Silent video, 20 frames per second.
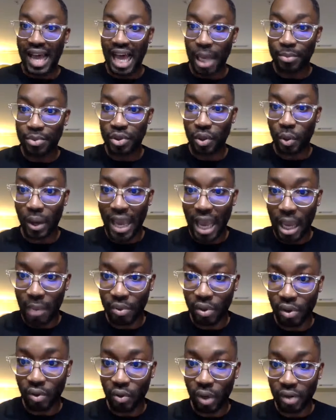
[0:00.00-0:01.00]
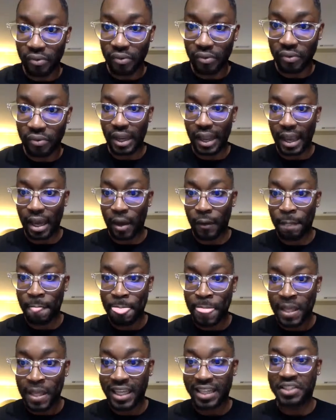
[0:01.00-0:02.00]
And I'm so happy and grateful
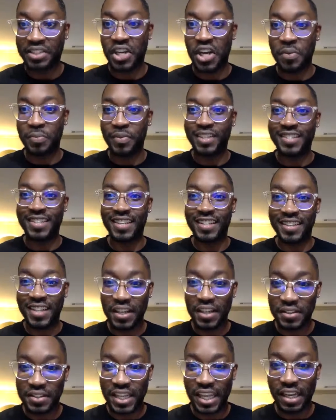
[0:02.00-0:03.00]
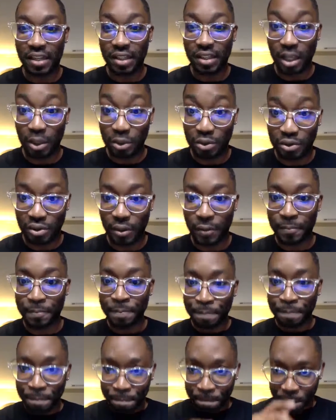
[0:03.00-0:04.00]
now that chairman is another day
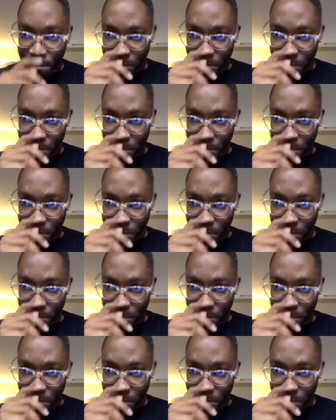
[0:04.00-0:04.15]
closer.